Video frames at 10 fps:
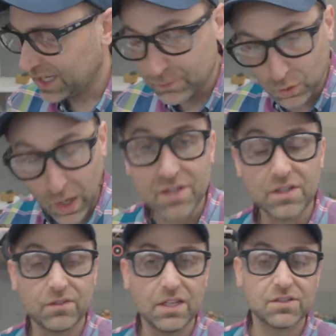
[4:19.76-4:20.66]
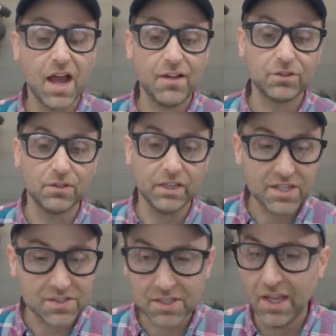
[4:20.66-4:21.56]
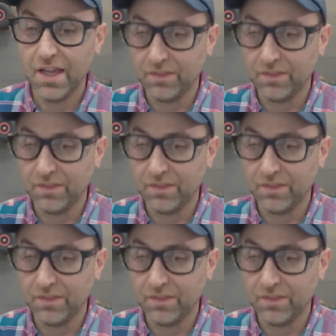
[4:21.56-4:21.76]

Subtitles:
keep crossing things off the list.